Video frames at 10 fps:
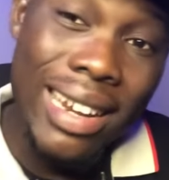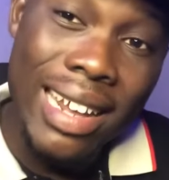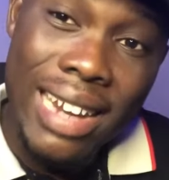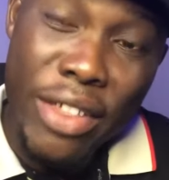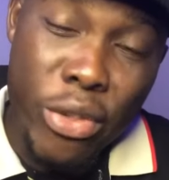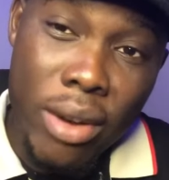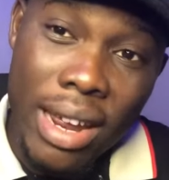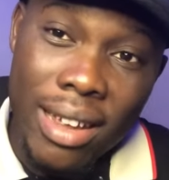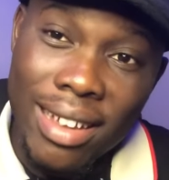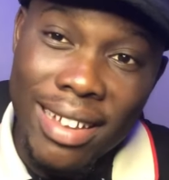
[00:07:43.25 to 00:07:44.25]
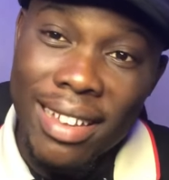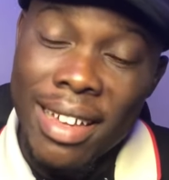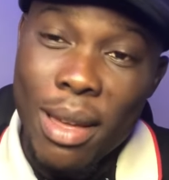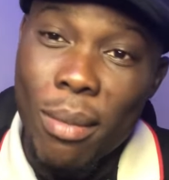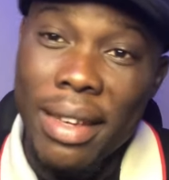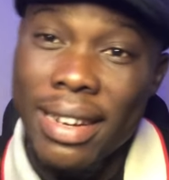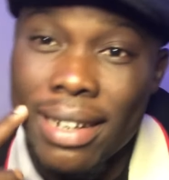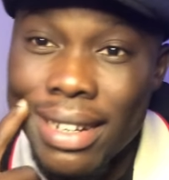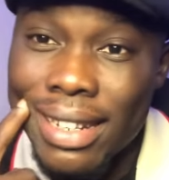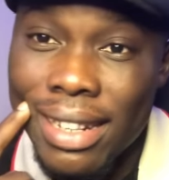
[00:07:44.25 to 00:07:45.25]
that led Nigeria
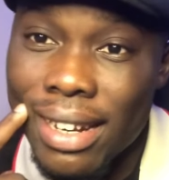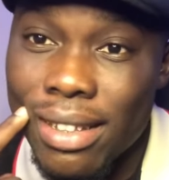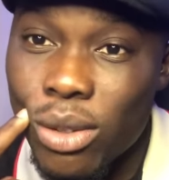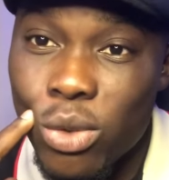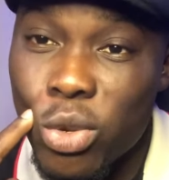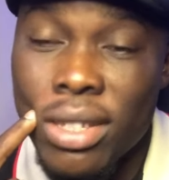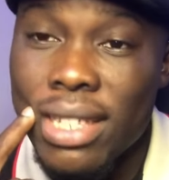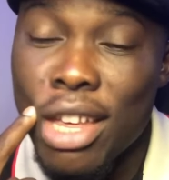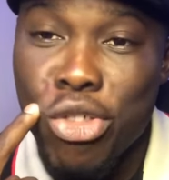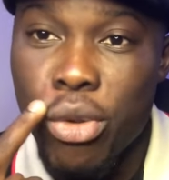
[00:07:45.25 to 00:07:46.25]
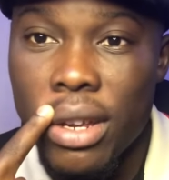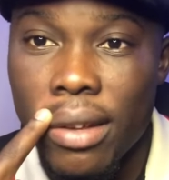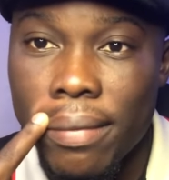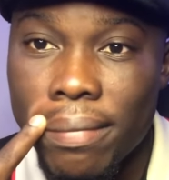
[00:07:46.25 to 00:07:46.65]
in the 20th century.